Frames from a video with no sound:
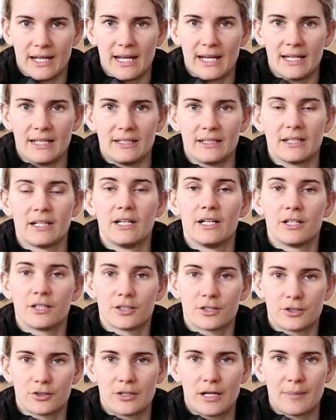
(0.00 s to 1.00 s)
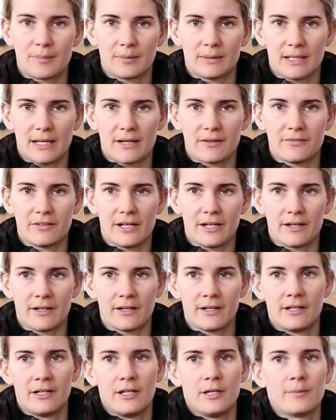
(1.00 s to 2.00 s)
end to trap a lot of air.
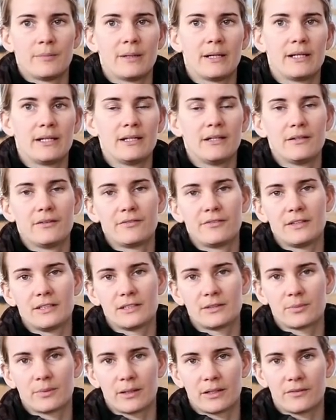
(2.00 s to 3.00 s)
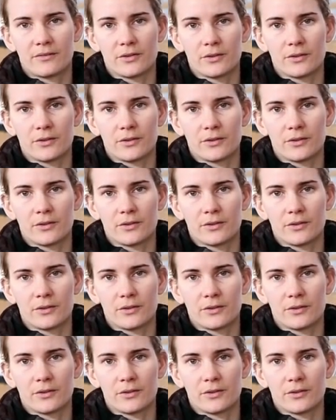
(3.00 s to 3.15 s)
But if it's one of